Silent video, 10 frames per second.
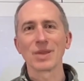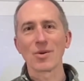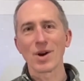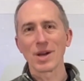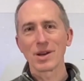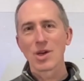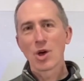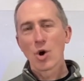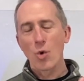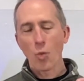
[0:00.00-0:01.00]
All right.
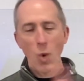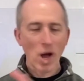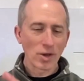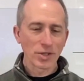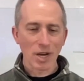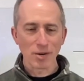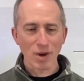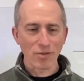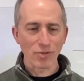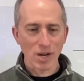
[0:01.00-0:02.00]
Well done,
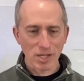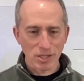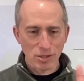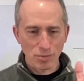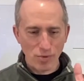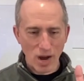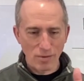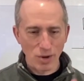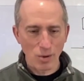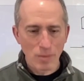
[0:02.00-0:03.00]
my friends.
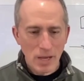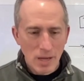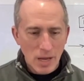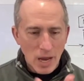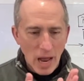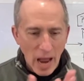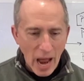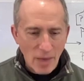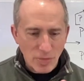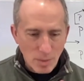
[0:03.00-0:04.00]
Bravo.
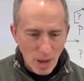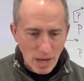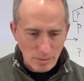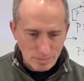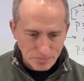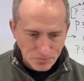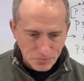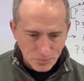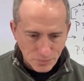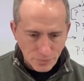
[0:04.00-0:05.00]
At the bottom,
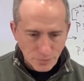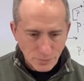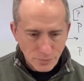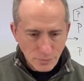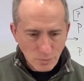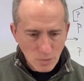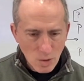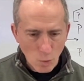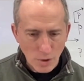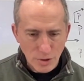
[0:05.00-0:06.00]

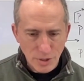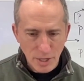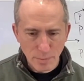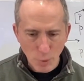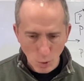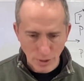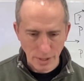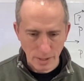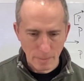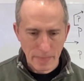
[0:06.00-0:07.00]
where you see
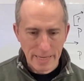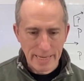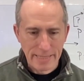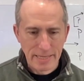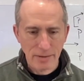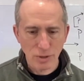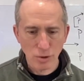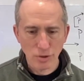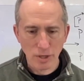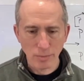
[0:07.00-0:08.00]
important, it gives
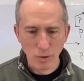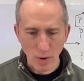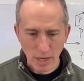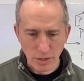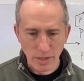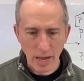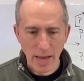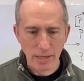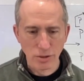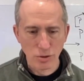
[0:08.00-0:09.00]
you some direction
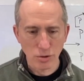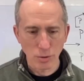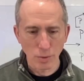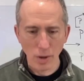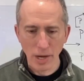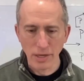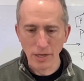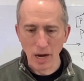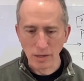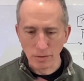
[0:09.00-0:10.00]
as to playing
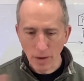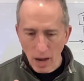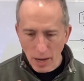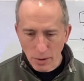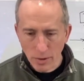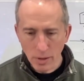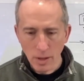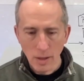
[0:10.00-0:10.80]
an octave higher.